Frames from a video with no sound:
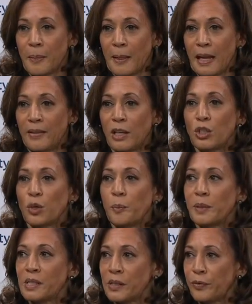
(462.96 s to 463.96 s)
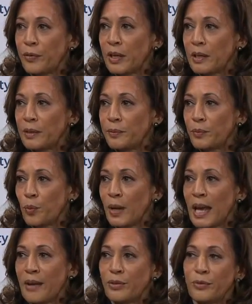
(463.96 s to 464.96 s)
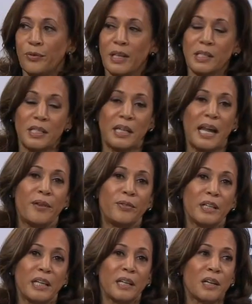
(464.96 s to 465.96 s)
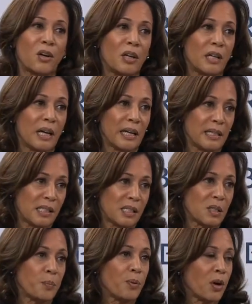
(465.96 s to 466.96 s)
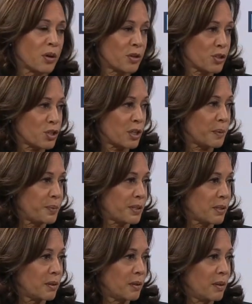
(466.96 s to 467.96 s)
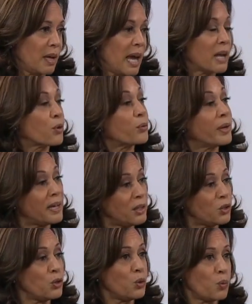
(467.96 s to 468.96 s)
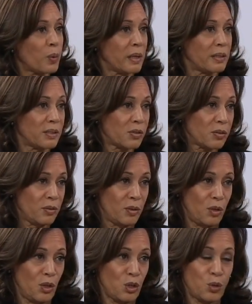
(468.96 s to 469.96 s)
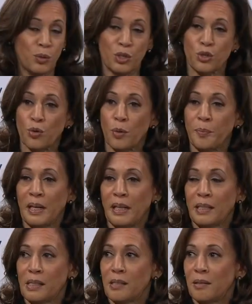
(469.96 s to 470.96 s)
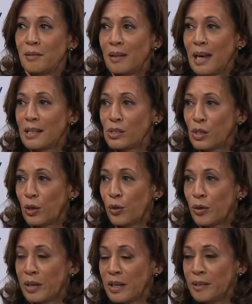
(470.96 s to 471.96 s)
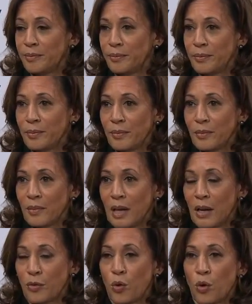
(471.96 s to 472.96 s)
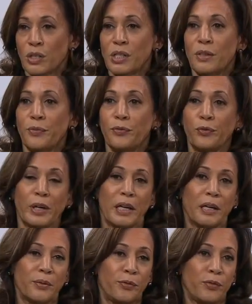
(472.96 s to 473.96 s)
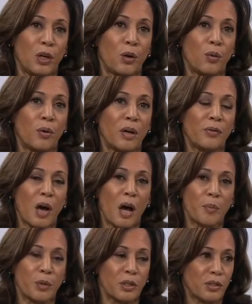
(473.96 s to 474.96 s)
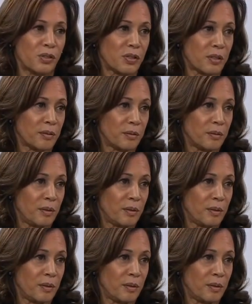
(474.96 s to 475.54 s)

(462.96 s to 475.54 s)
In the Indo-Pacific, we have invested heavily in our alliances and partnerships and created new ones to ensure peace and security, and of course, the free flow of commerce.